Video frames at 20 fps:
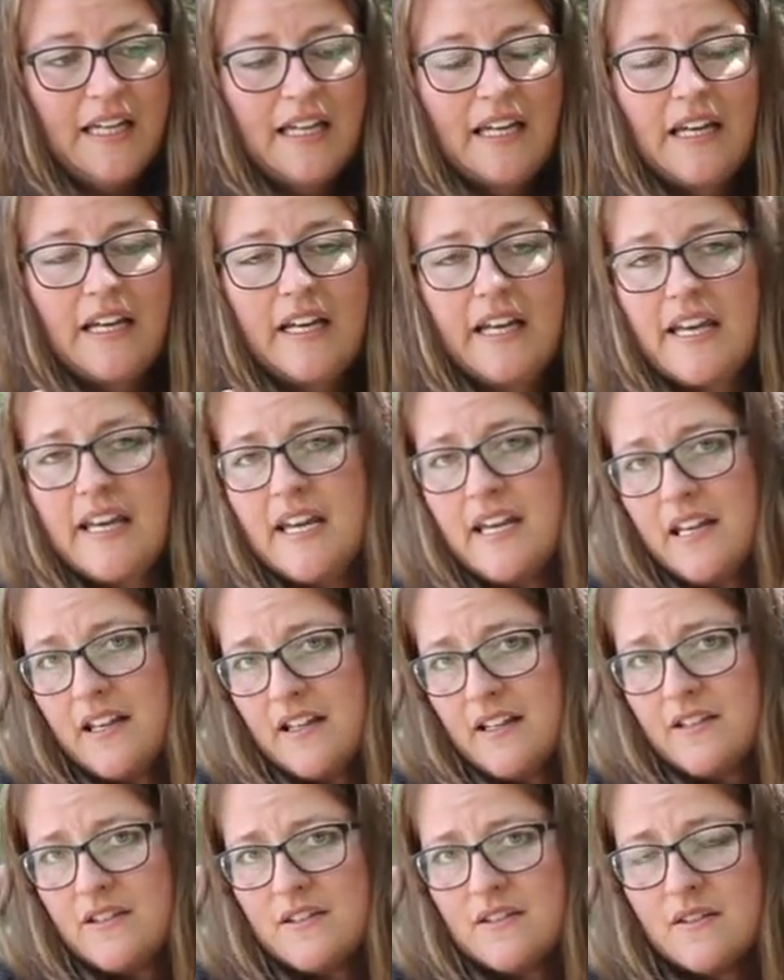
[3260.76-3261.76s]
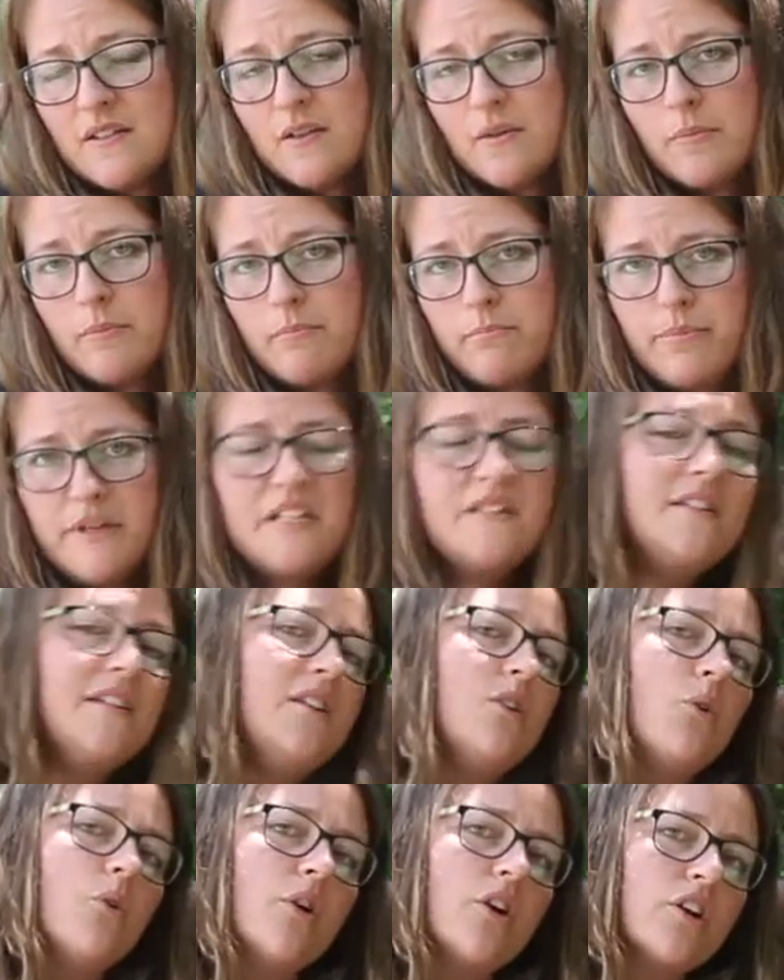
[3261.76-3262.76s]
And he is
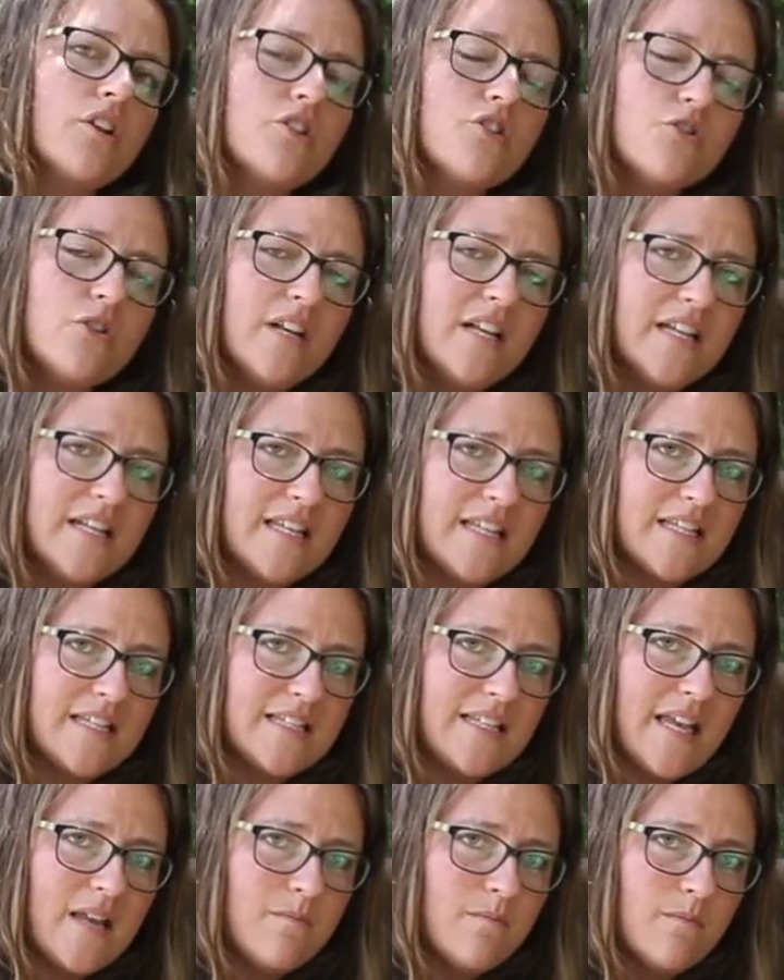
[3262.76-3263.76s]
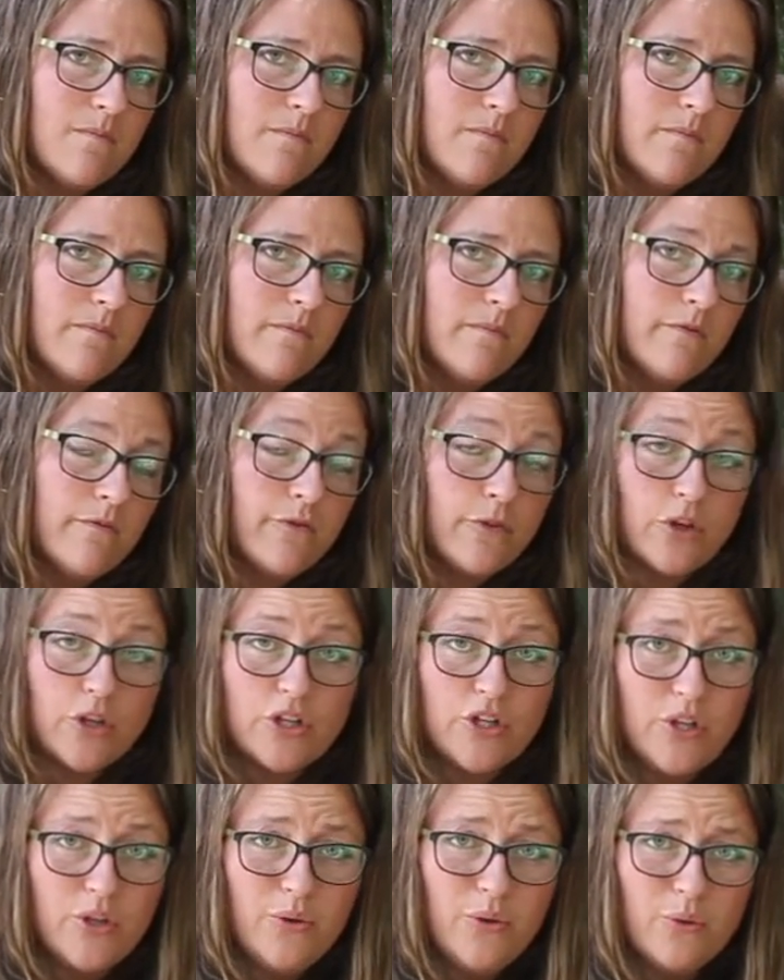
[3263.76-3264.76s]
busy orchestrating the same for
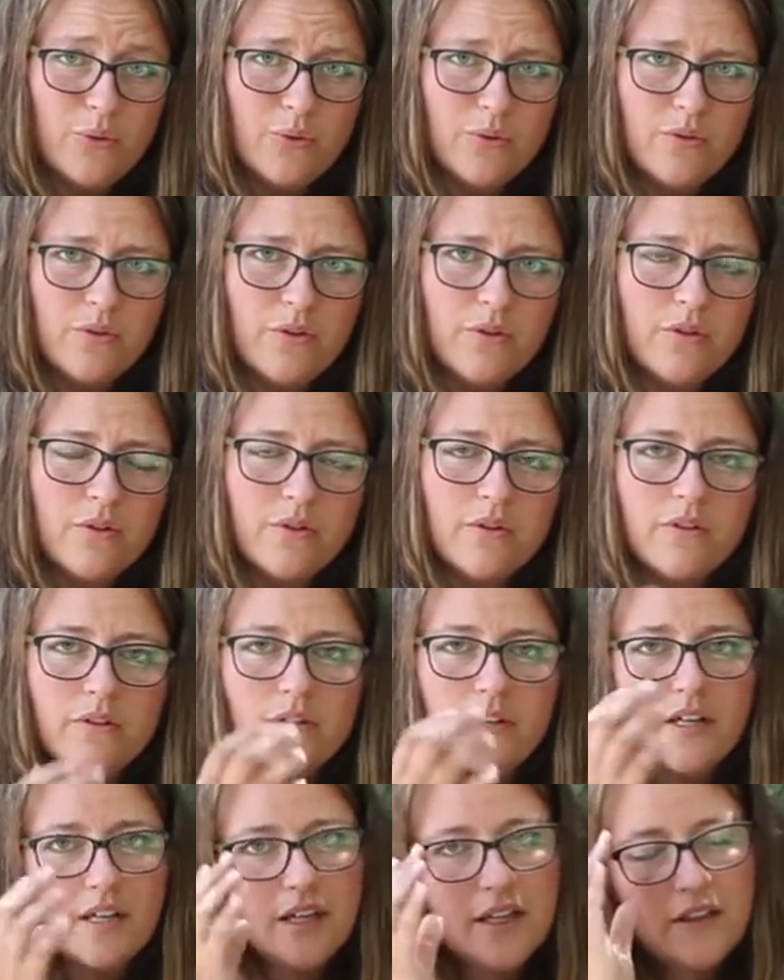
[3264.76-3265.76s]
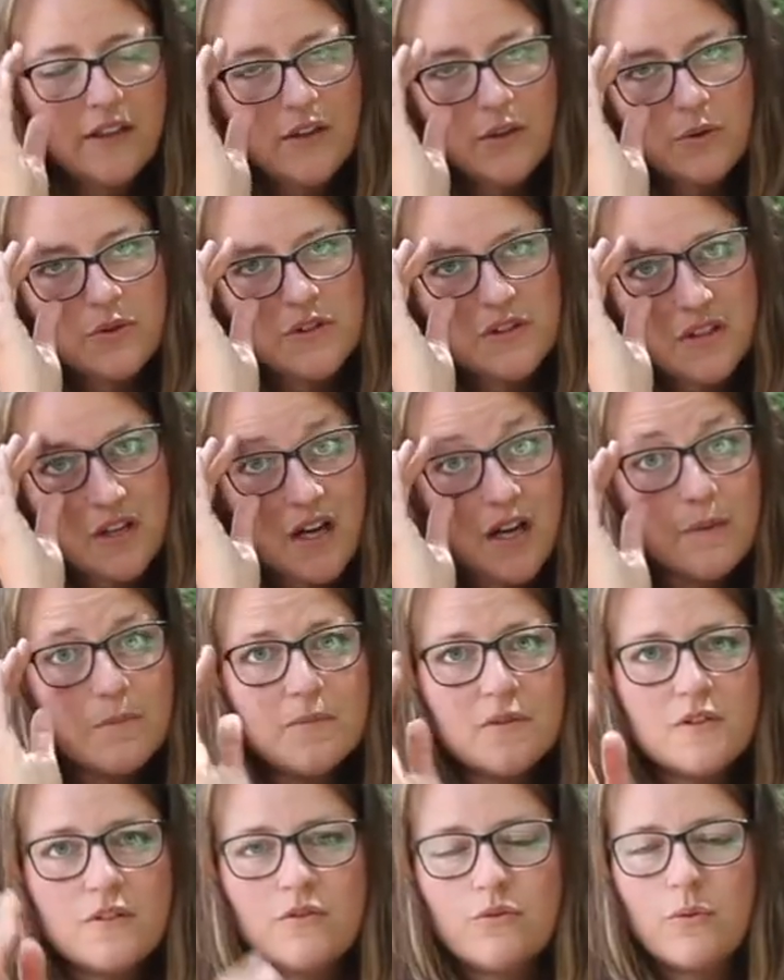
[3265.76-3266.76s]
you in those
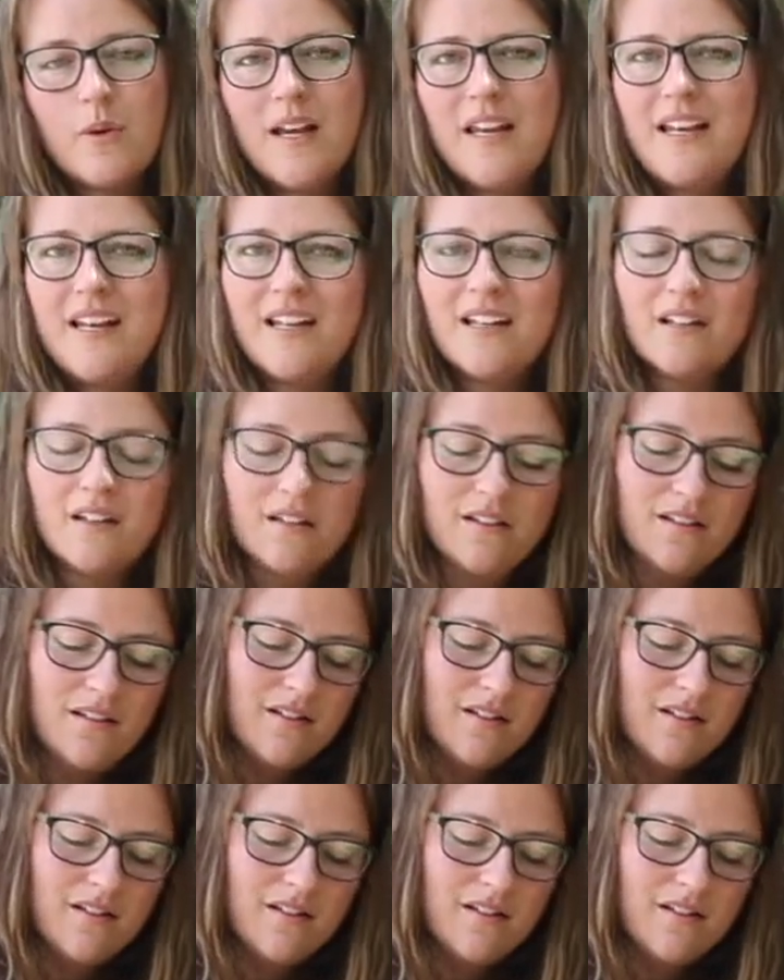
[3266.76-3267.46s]
times of waiting.